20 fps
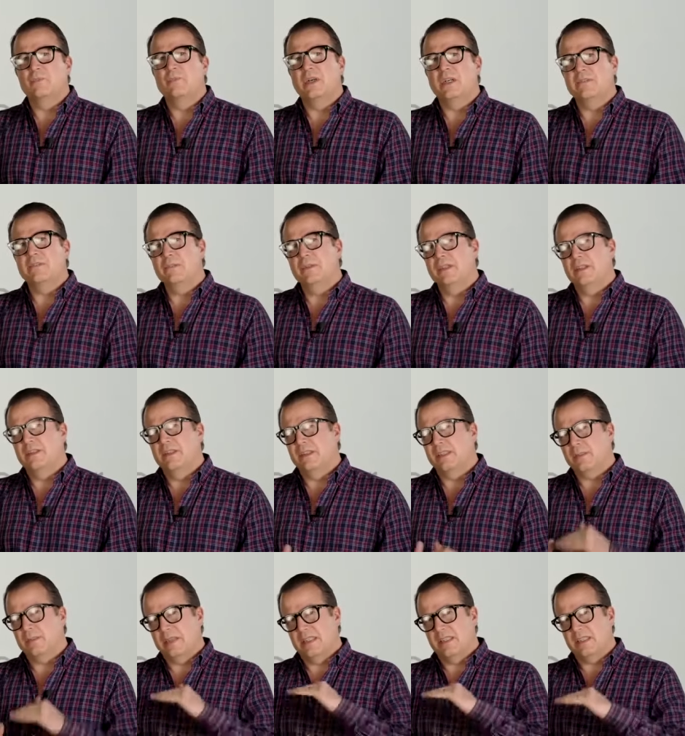buffering the
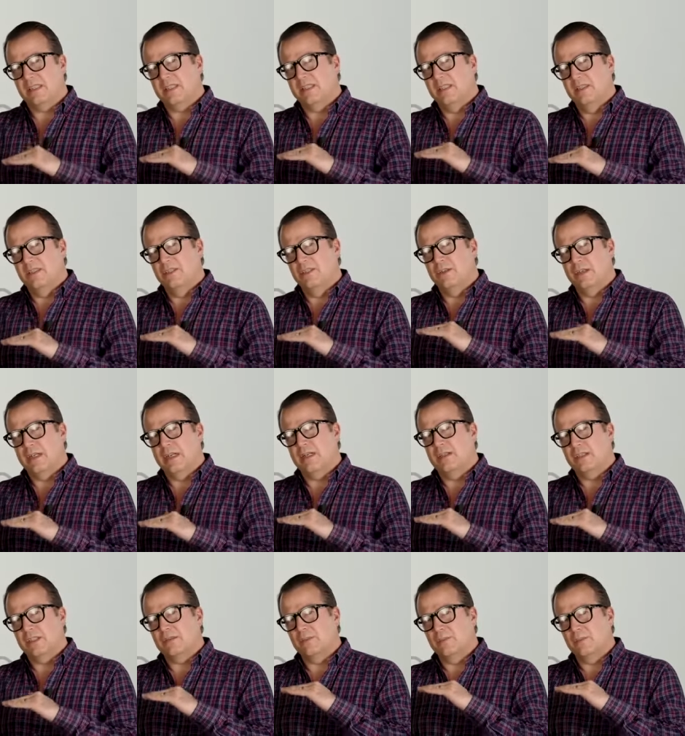space in your
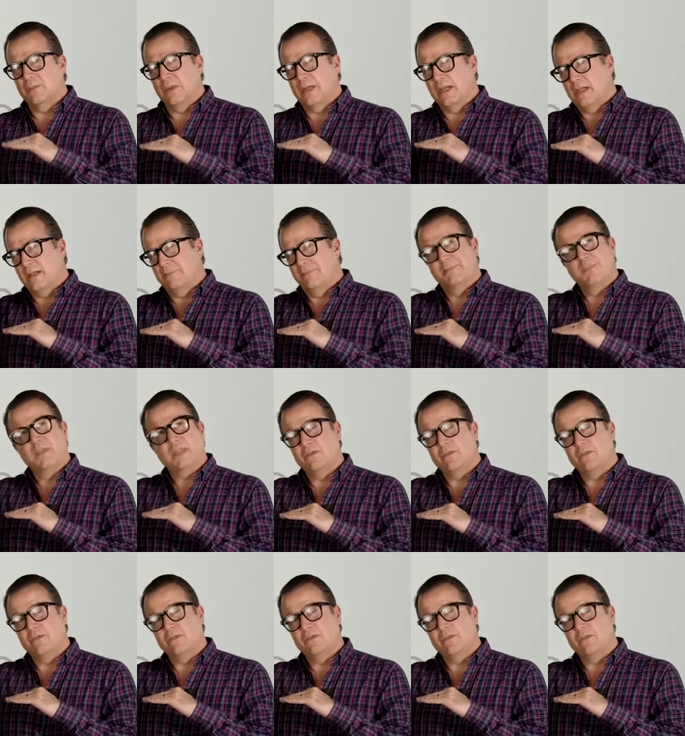house um,